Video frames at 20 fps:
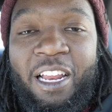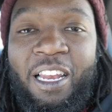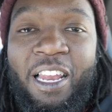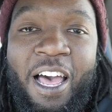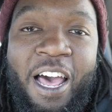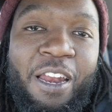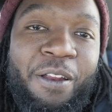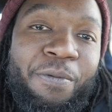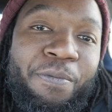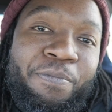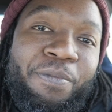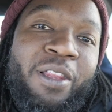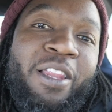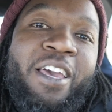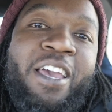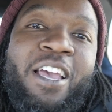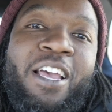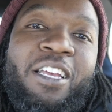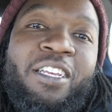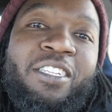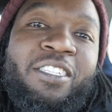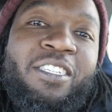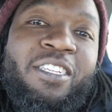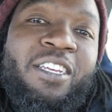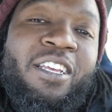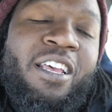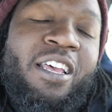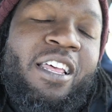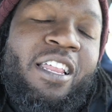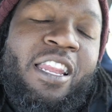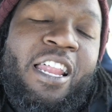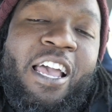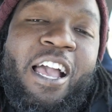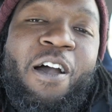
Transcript: a lot of plans. Like,